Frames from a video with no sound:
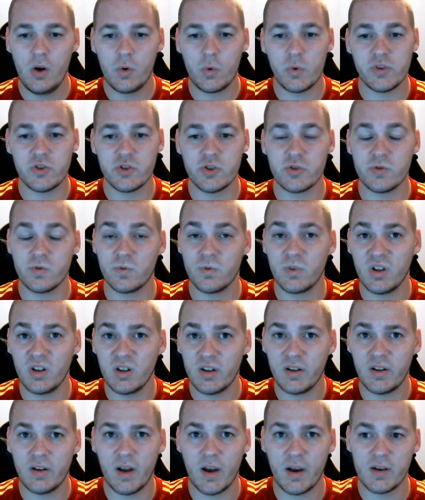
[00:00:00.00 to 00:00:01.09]
which is
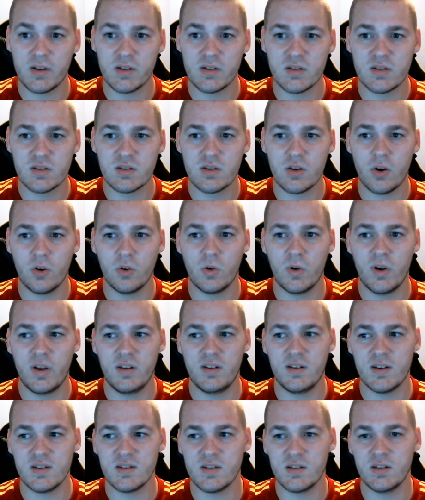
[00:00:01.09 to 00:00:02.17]
really nice, so
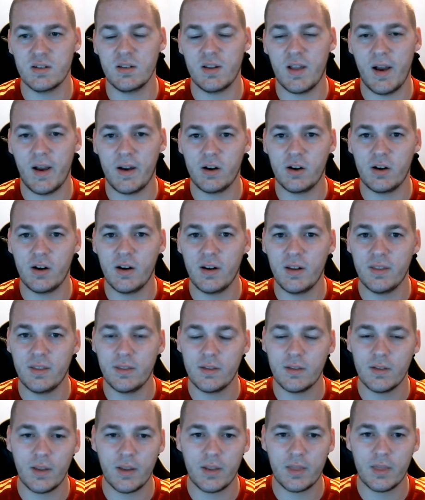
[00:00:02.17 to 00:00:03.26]
it doesn't lag or
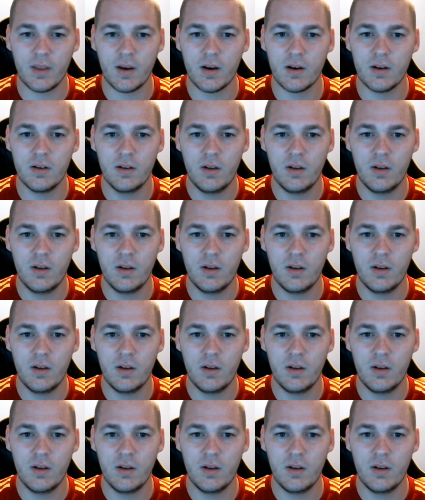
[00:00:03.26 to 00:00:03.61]
anything like that.